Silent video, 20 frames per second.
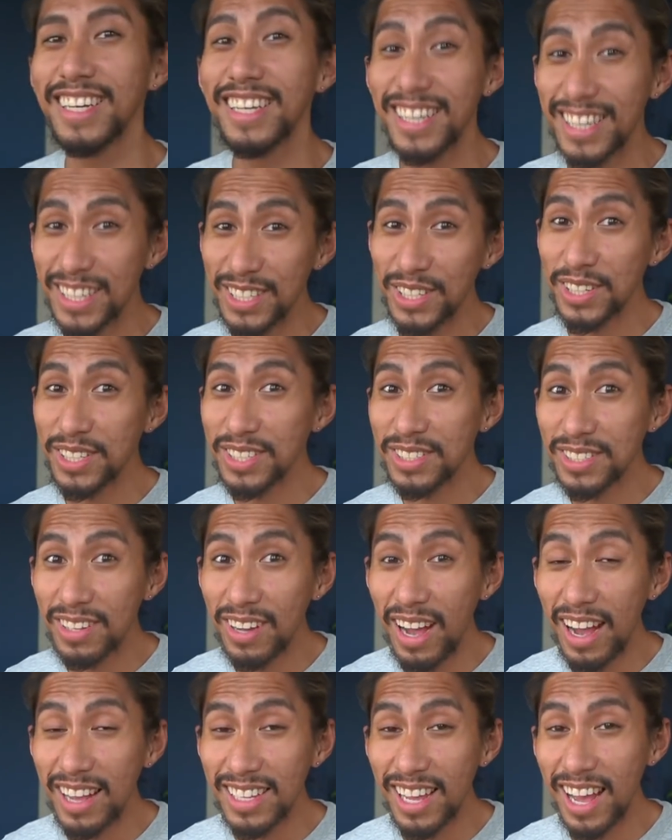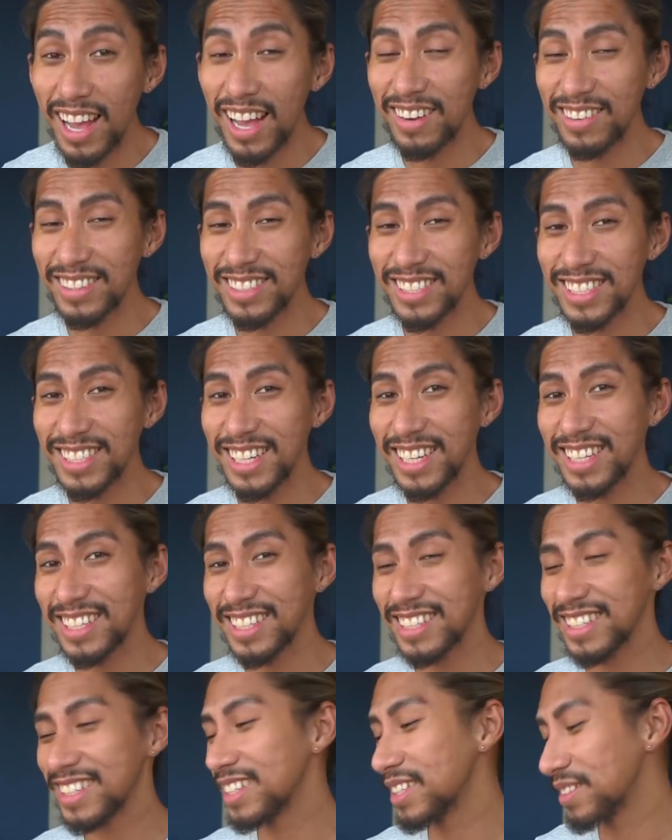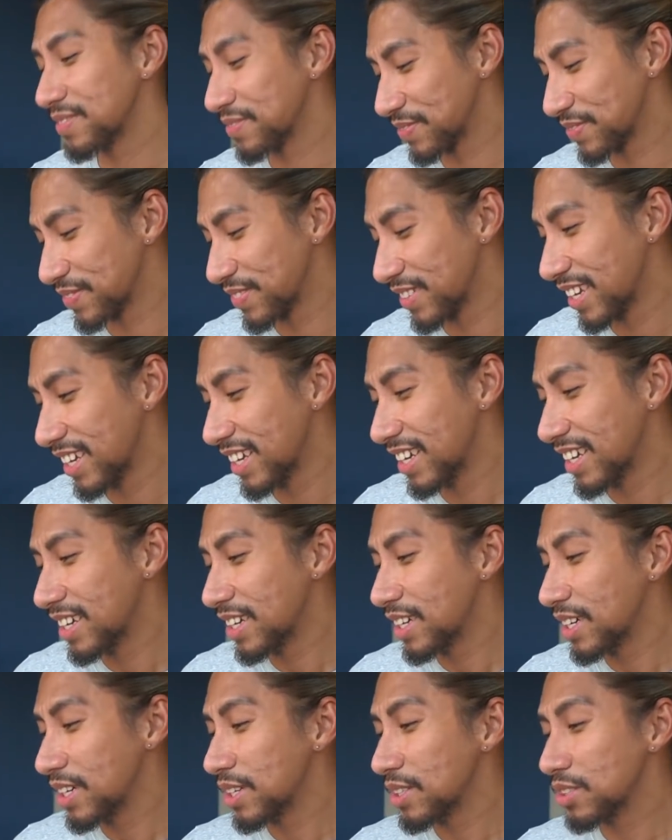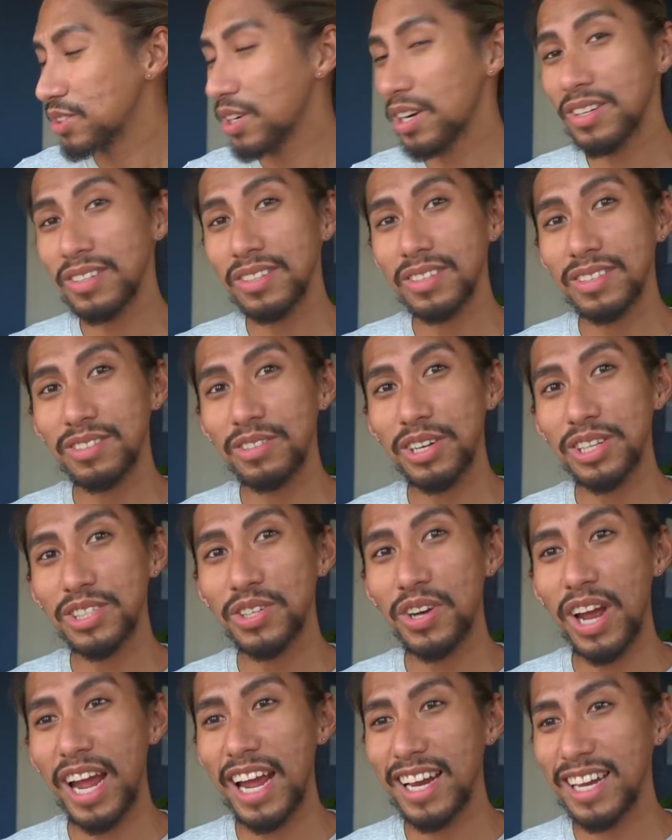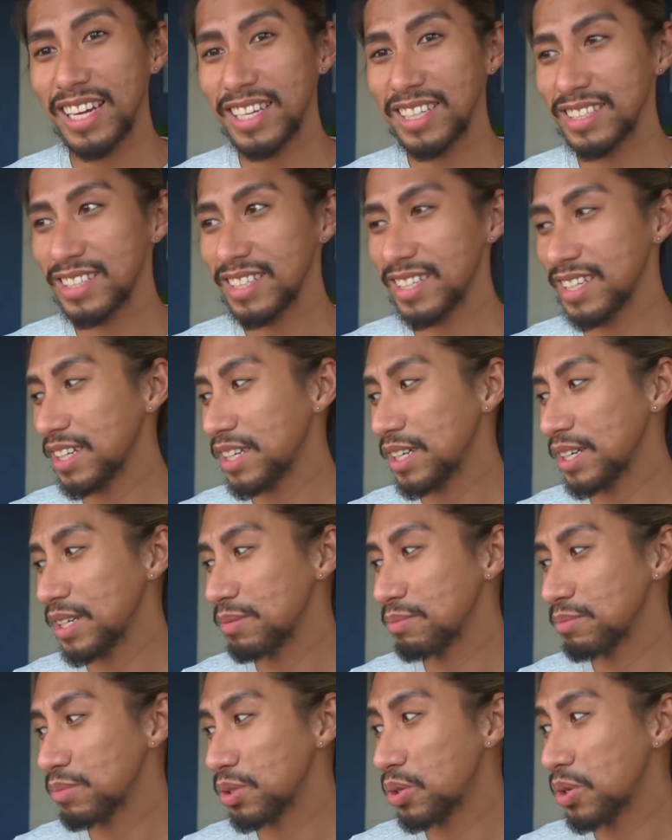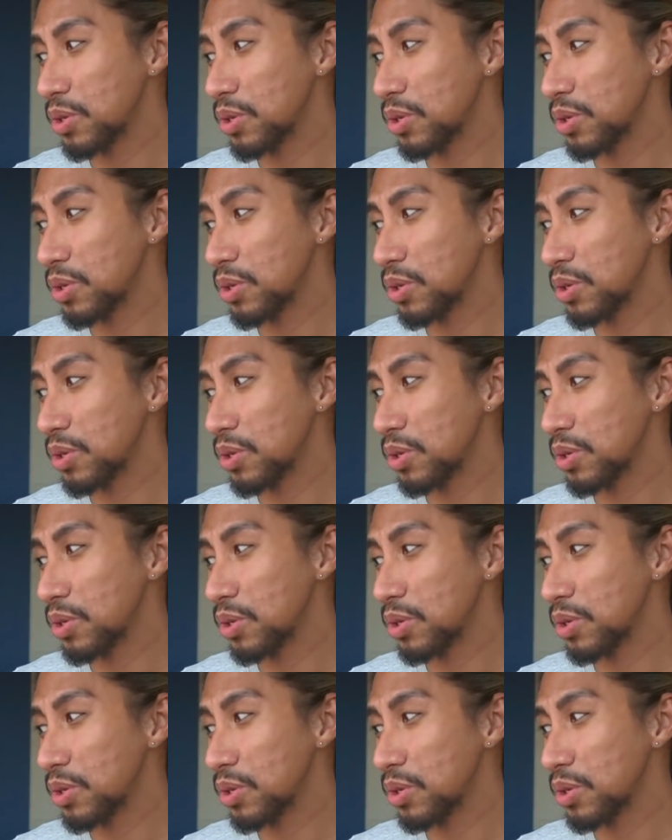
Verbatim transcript: And you're Aries Ascendant, huh? Treasure Island. Um,